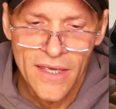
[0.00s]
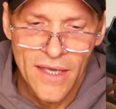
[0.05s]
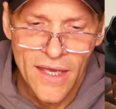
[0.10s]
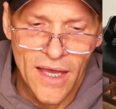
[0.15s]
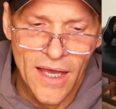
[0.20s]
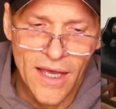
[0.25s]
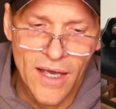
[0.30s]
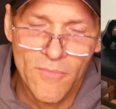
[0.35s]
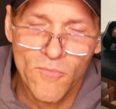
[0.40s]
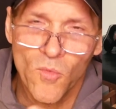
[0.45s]

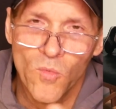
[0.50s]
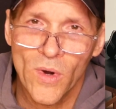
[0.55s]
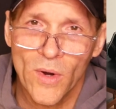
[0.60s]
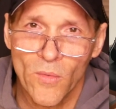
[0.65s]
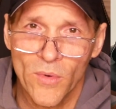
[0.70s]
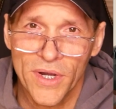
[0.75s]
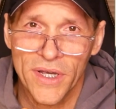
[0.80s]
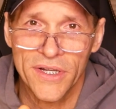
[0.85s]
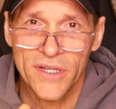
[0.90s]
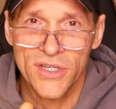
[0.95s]
Um, where
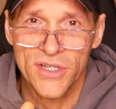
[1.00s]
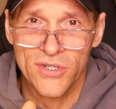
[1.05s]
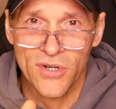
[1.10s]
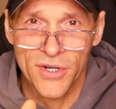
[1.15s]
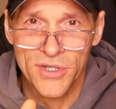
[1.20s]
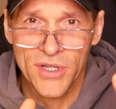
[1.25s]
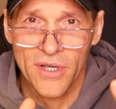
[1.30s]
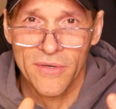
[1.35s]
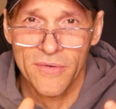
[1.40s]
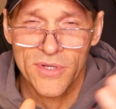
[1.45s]
we're going to
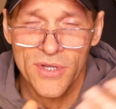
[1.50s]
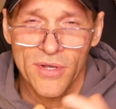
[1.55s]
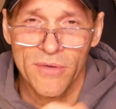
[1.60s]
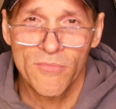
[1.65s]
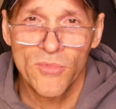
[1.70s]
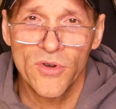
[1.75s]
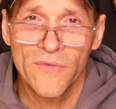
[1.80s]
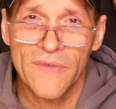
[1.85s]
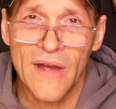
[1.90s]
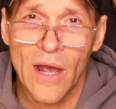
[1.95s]
start to
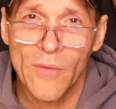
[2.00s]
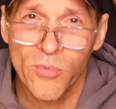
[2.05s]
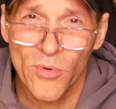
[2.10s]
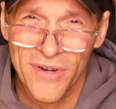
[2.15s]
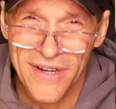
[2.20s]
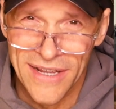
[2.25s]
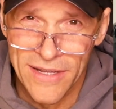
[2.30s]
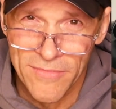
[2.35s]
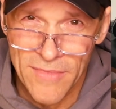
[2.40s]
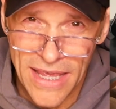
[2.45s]
move up
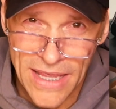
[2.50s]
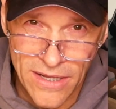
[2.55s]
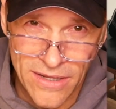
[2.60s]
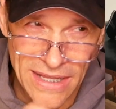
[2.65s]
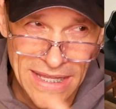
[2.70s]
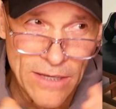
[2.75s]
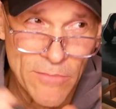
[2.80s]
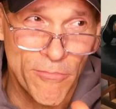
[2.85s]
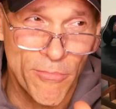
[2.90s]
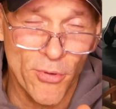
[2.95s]
upward and,
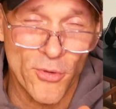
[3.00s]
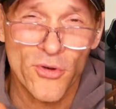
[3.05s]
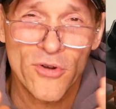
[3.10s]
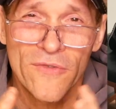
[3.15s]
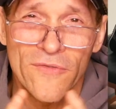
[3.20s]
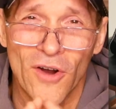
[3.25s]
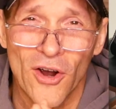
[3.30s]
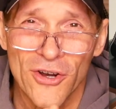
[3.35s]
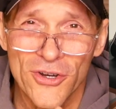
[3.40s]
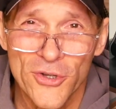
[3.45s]
and
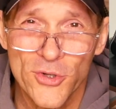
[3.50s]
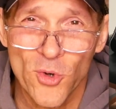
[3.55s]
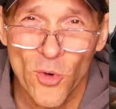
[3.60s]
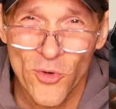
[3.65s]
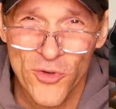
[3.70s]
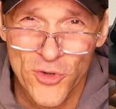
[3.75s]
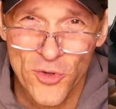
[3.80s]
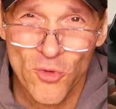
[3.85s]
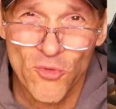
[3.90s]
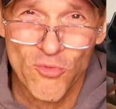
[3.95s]
improve our
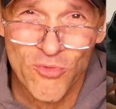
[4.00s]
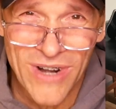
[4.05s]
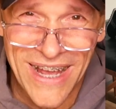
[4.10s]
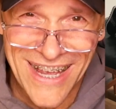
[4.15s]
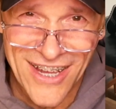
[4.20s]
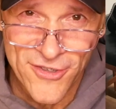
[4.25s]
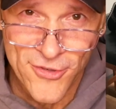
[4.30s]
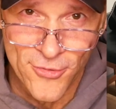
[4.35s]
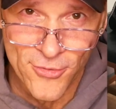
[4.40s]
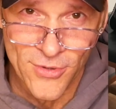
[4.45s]
dorsal
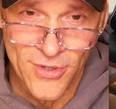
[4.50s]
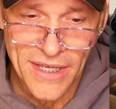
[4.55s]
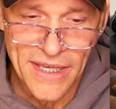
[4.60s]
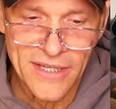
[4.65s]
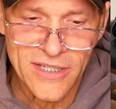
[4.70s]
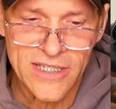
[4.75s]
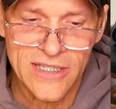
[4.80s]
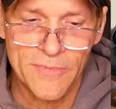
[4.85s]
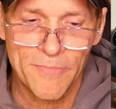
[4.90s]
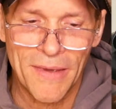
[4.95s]
rostral
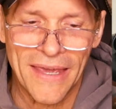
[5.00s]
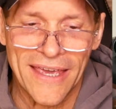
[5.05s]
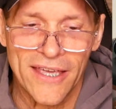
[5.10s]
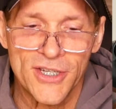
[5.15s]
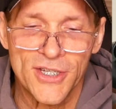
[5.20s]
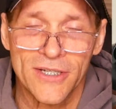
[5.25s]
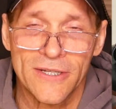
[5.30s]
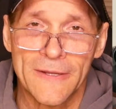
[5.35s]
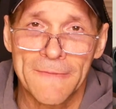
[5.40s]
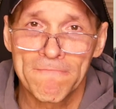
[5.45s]

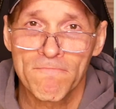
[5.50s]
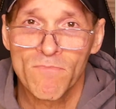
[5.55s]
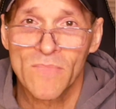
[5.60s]
expansion